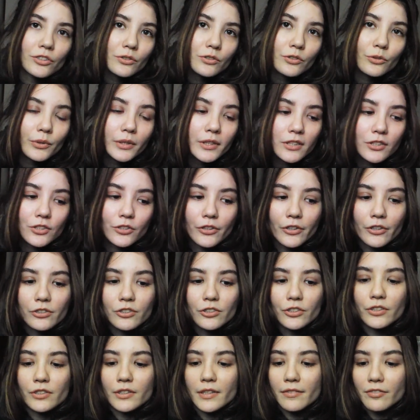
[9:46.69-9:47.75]
doing tutorials
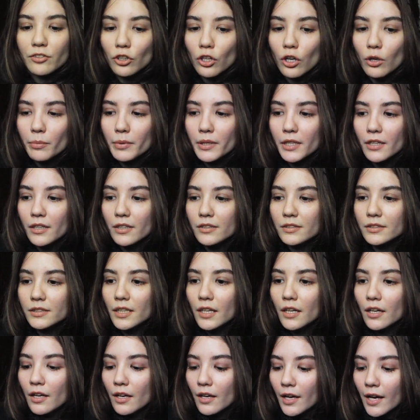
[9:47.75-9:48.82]
are difficult because
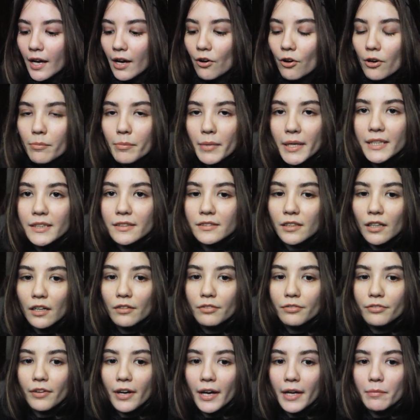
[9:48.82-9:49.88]
how I make
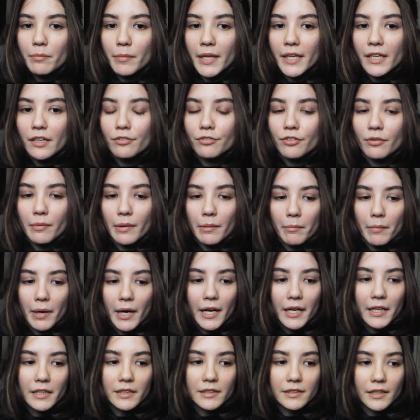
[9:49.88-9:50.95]
stuff, I make it from my
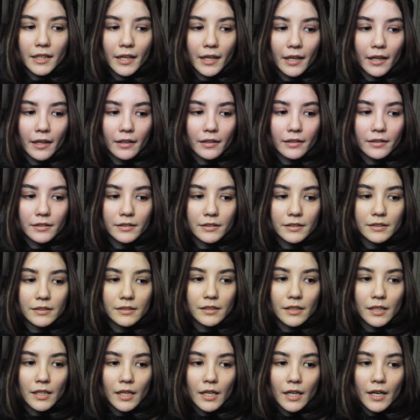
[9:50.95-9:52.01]
mind, and
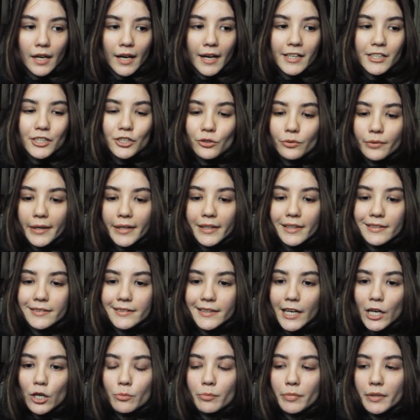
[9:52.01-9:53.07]
I do write it
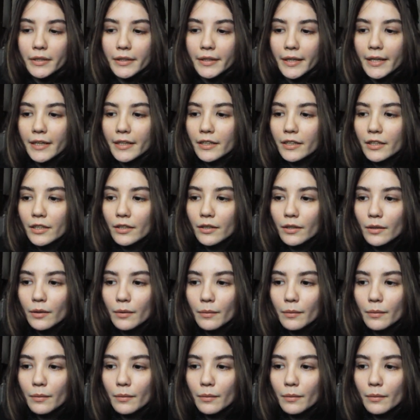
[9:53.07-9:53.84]
down, but like,